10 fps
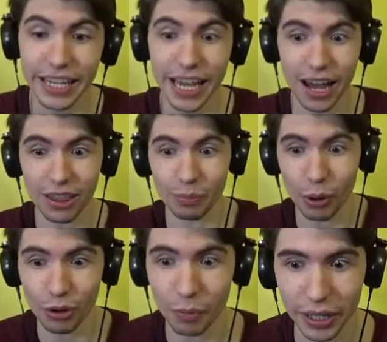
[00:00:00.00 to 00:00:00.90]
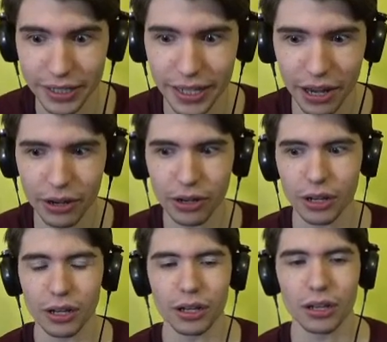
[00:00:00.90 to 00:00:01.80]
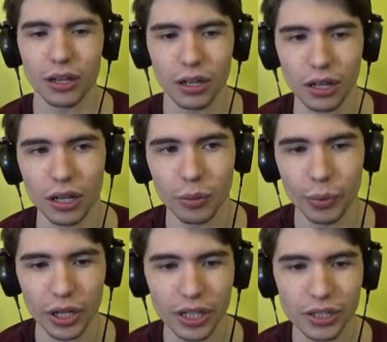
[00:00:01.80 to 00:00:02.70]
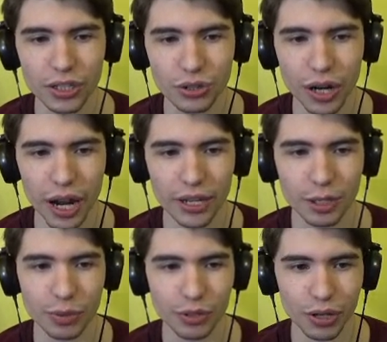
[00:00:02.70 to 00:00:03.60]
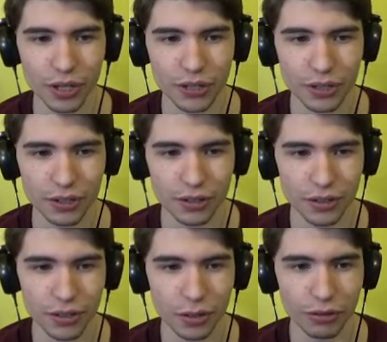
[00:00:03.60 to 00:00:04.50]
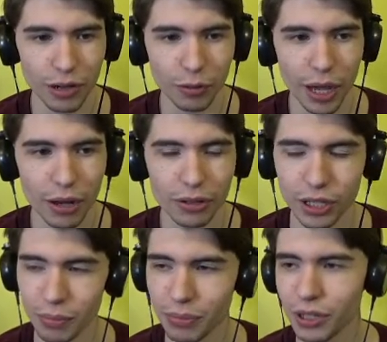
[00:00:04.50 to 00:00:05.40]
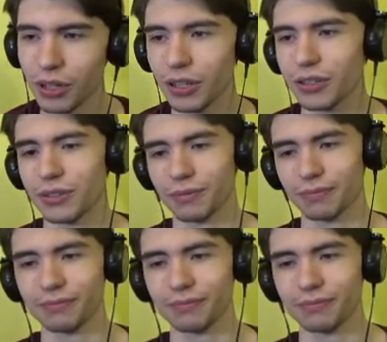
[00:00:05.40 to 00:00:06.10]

get out of the Pokemon Center, but let's just try to progress. So the revival battle, yep, here it is.